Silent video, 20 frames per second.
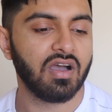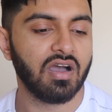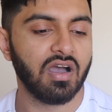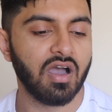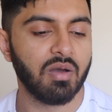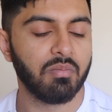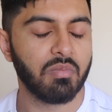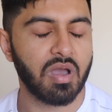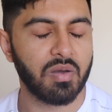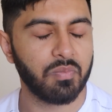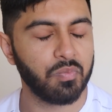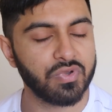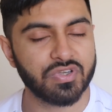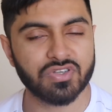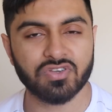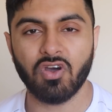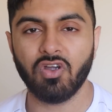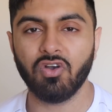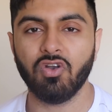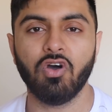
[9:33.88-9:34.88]
And we
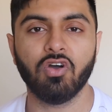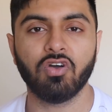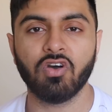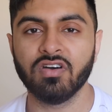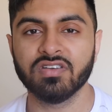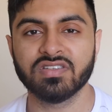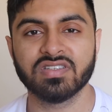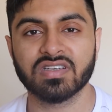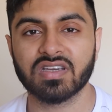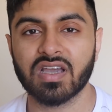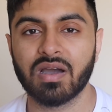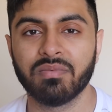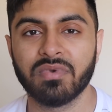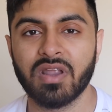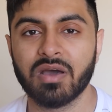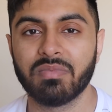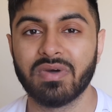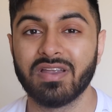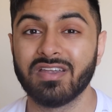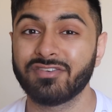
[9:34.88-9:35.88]
just got a lot of content coming
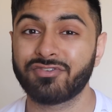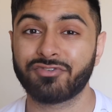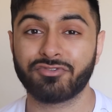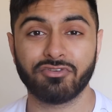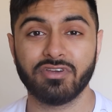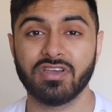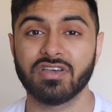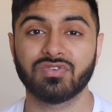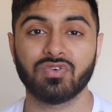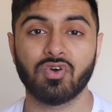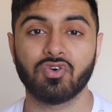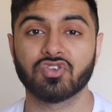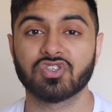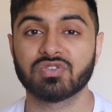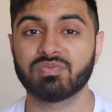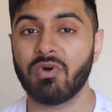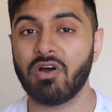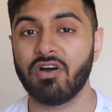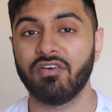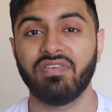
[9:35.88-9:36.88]
up, man. It's free as well.
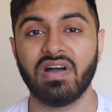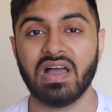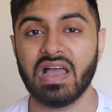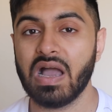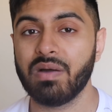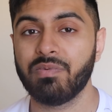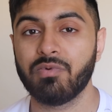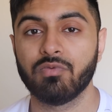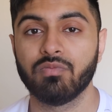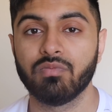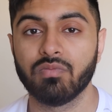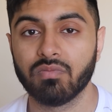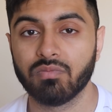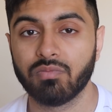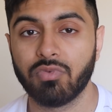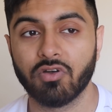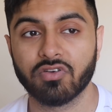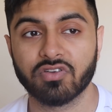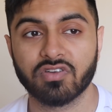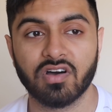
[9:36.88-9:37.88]
Spotify, Apple
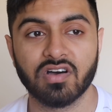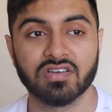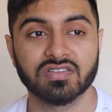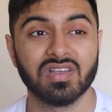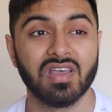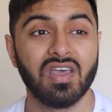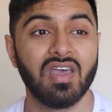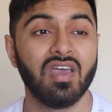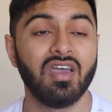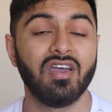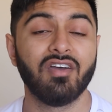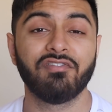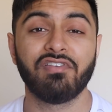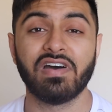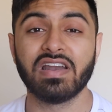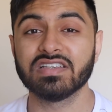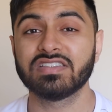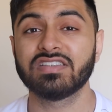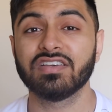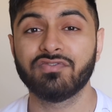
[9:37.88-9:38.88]
Podcasts,
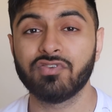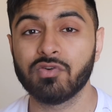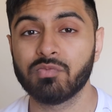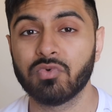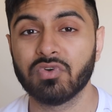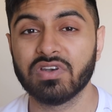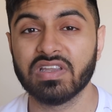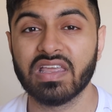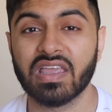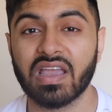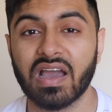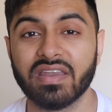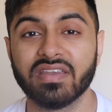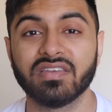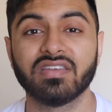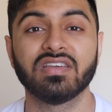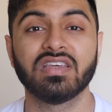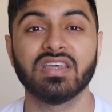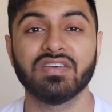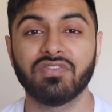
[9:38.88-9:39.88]
Fantasy Football League. I
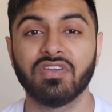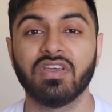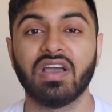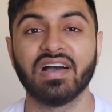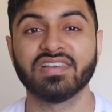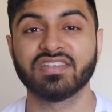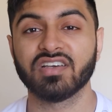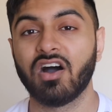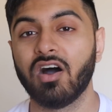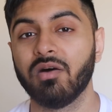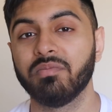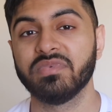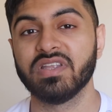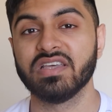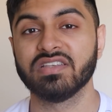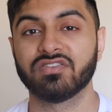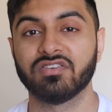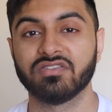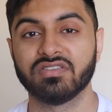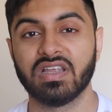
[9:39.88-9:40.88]
need to give you guys
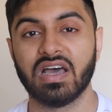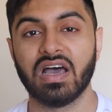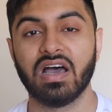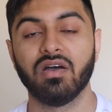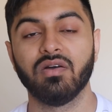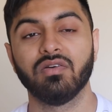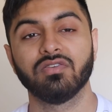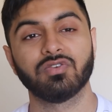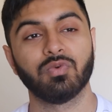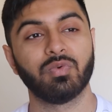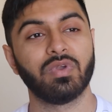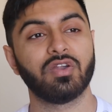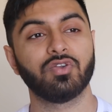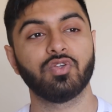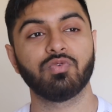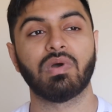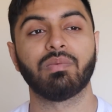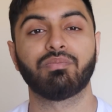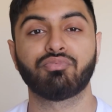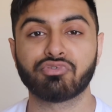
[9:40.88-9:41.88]
updates on that. So when I
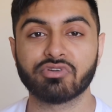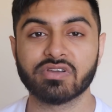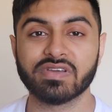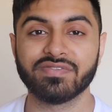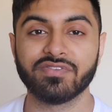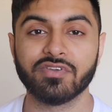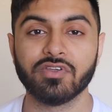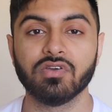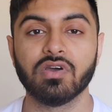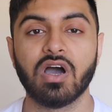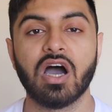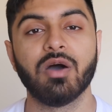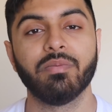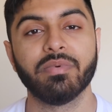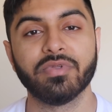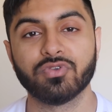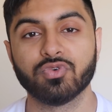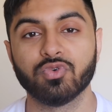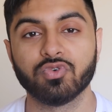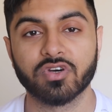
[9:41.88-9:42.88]
do my preview, I'll
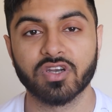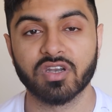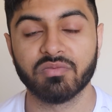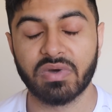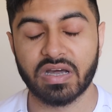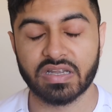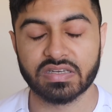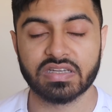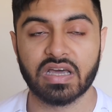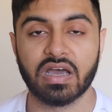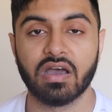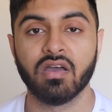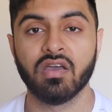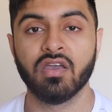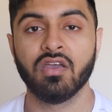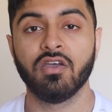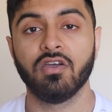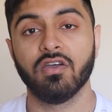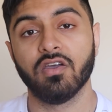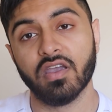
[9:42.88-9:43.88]
be talking about that
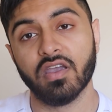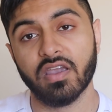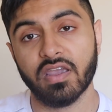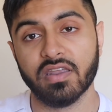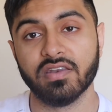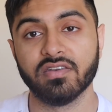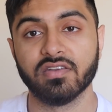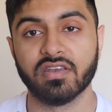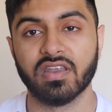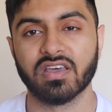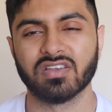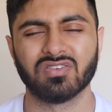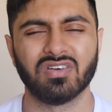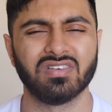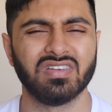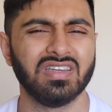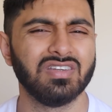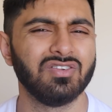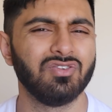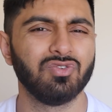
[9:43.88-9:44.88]
in the next
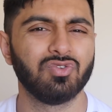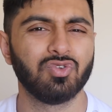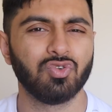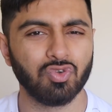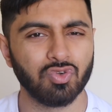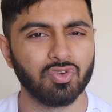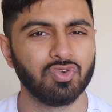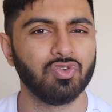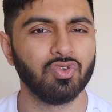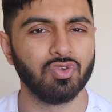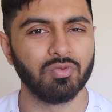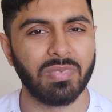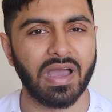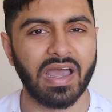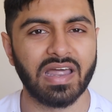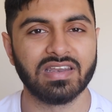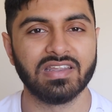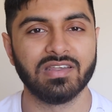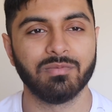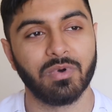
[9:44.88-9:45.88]
one. I didn't do too
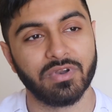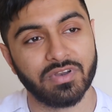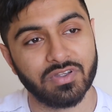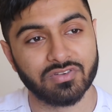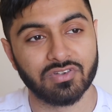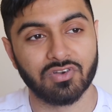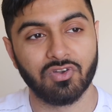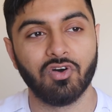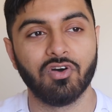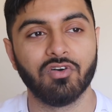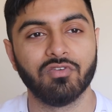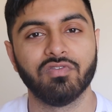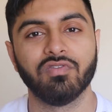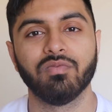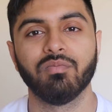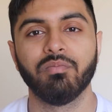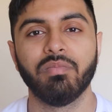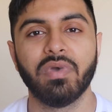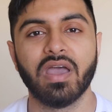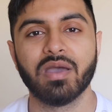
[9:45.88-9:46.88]
badly, but there's a lot of
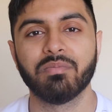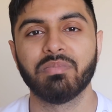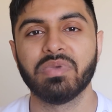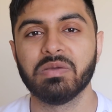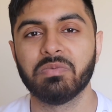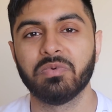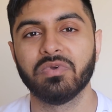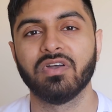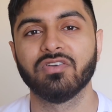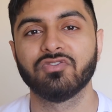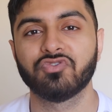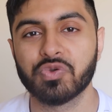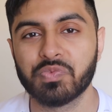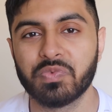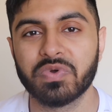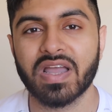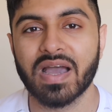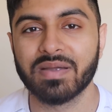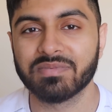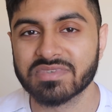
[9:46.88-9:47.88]
better people like
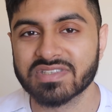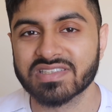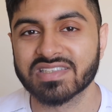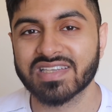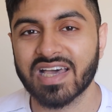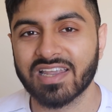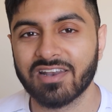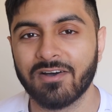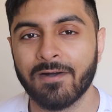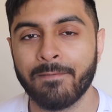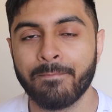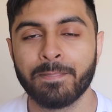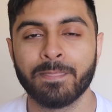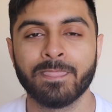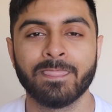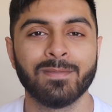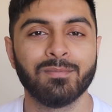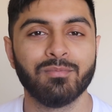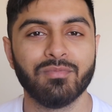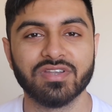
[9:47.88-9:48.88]
Triple Captain Salah,
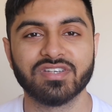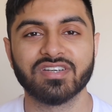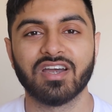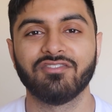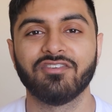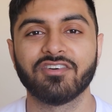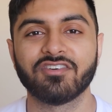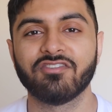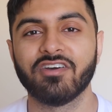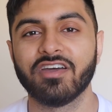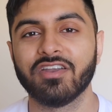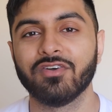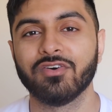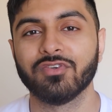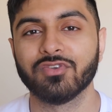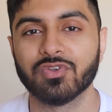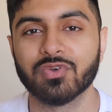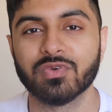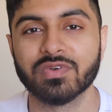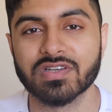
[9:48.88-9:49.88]
which I regret
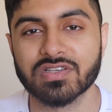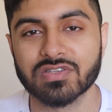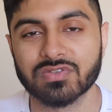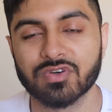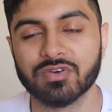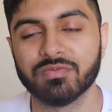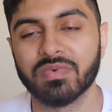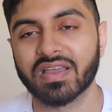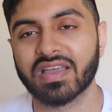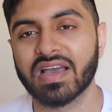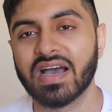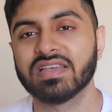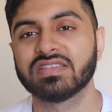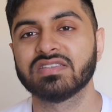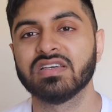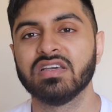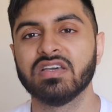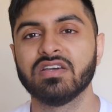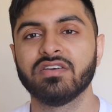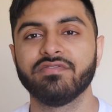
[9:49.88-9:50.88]
not doing as well. But guys,
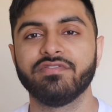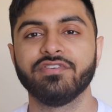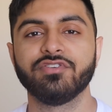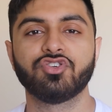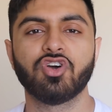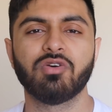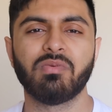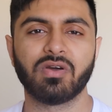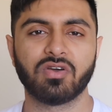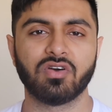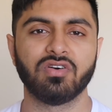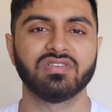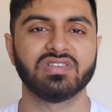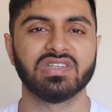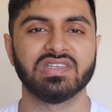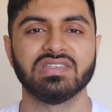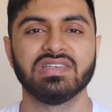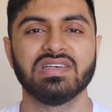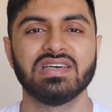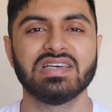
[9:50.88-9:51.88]
if you enjoy my
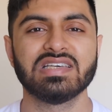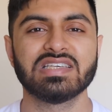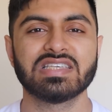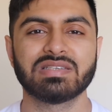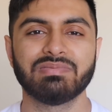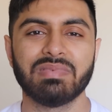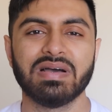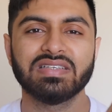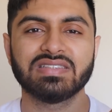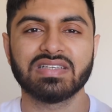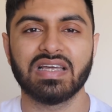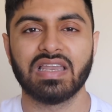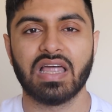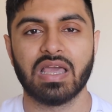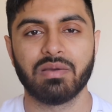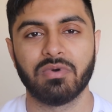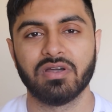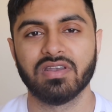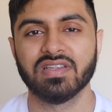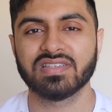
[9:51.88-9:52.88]
content, smash that
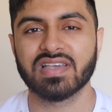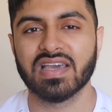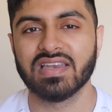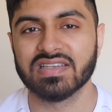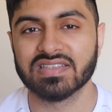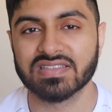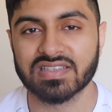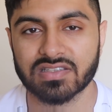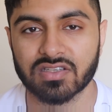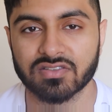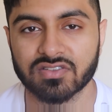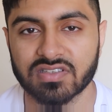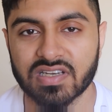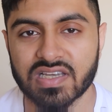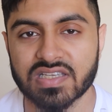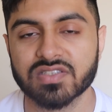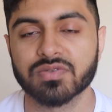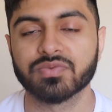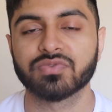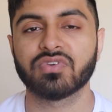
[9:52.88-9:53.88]
like button, let's get at least 600
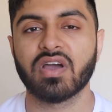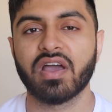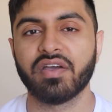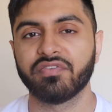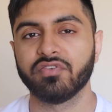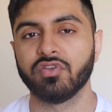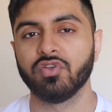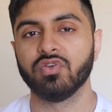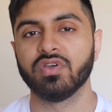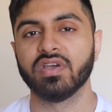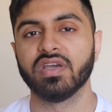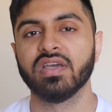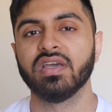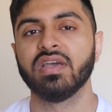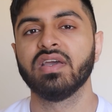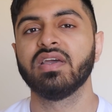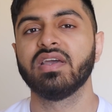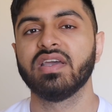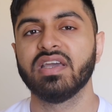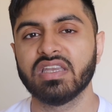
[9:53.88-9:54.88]
likes, subscribe if you're new here,
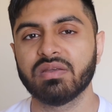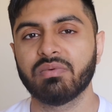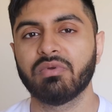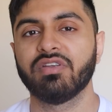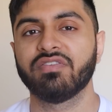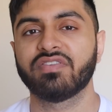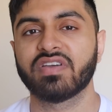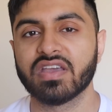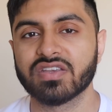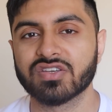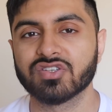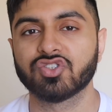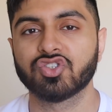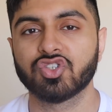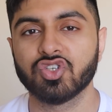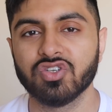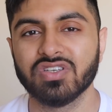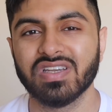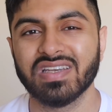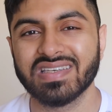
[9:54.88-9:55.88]
hit the notification,
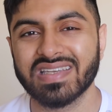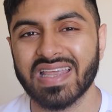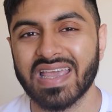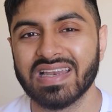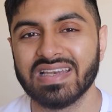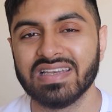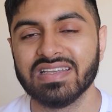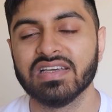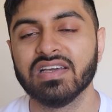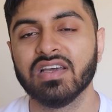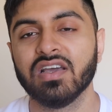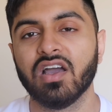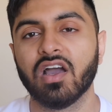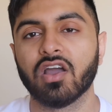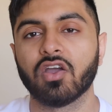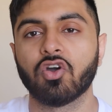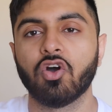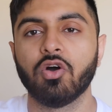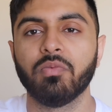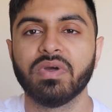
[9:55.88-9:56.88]
tune in daily,
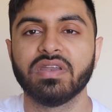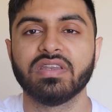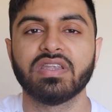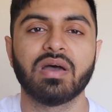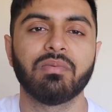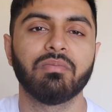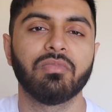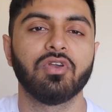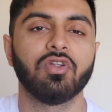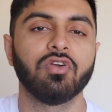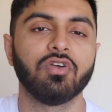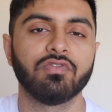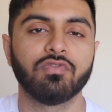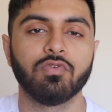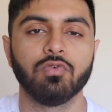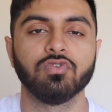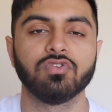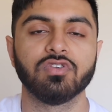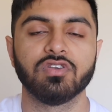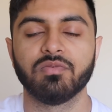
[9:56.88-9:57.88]
and comment down below your
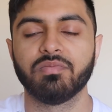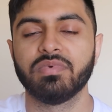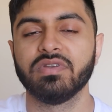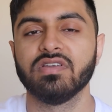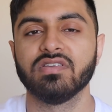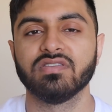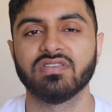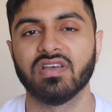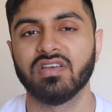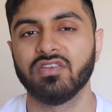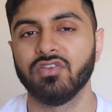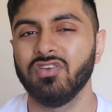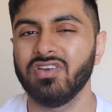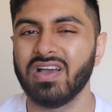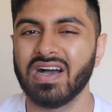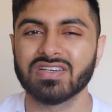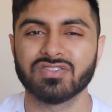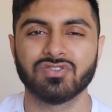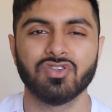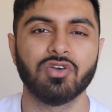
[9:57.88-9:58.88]
thoughts and opinions. You
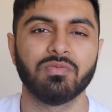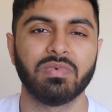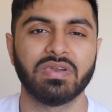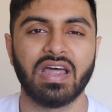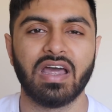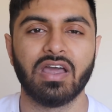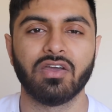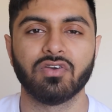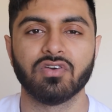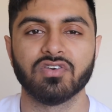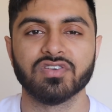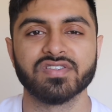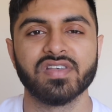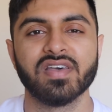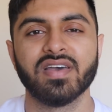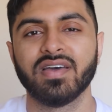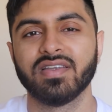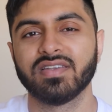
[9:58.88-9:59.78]
guys know man how it goes.